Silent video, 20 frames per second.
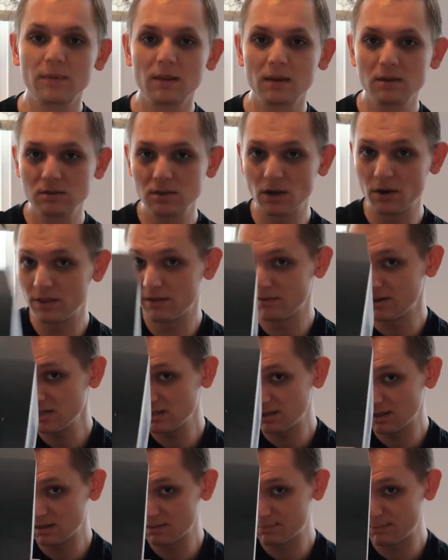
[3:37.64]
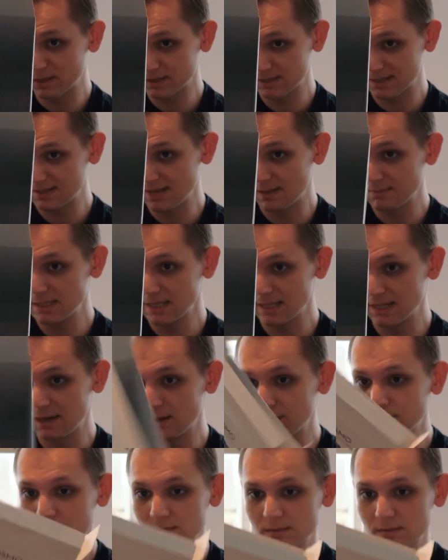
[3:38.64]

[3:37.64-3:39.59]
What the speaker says: So the rest of this box is empty now,